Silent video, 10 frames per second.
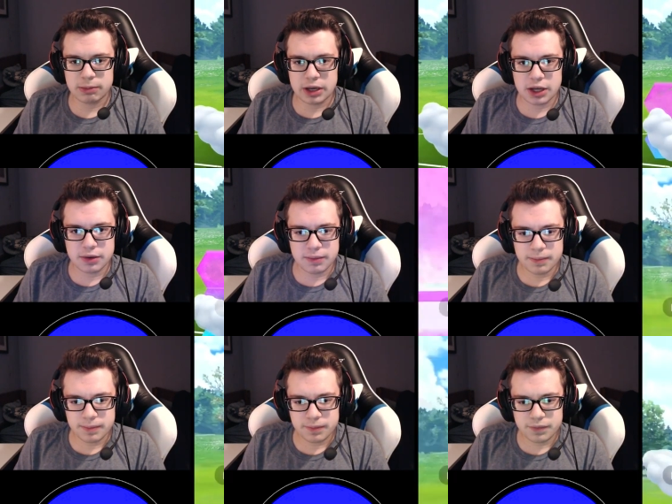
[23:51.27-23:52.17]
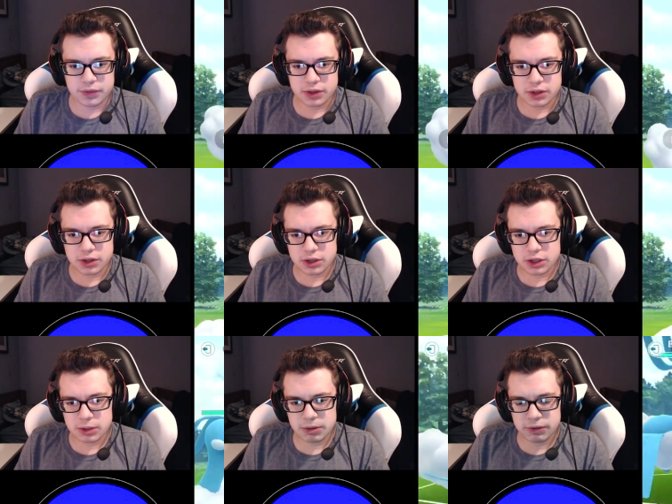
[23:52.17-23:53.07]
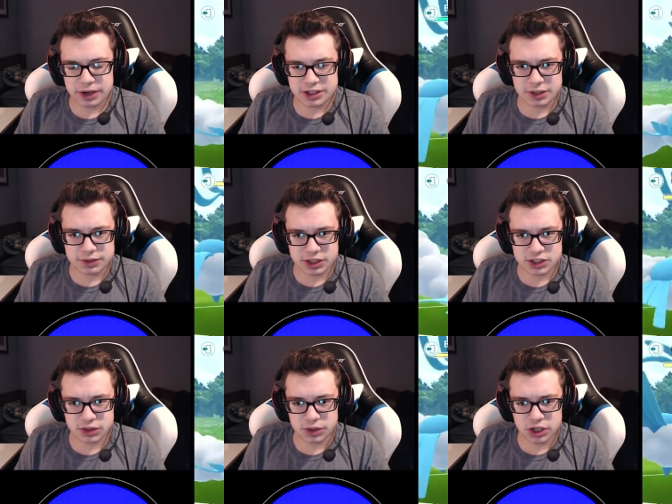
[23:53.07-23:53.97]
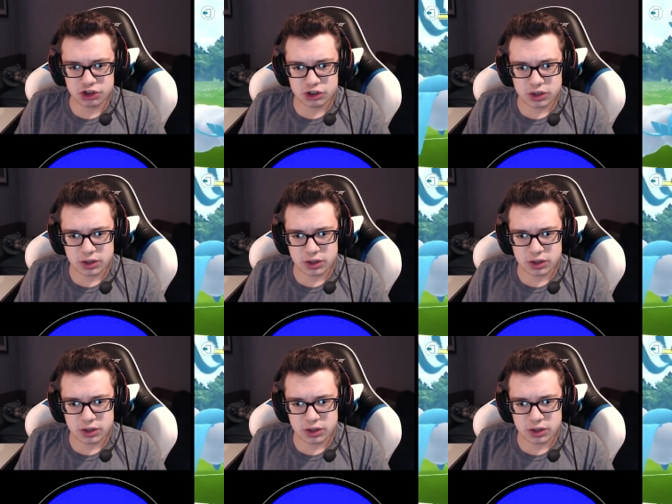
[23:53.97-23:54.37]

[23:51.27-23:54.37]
bad. He fires off that Stone Edge,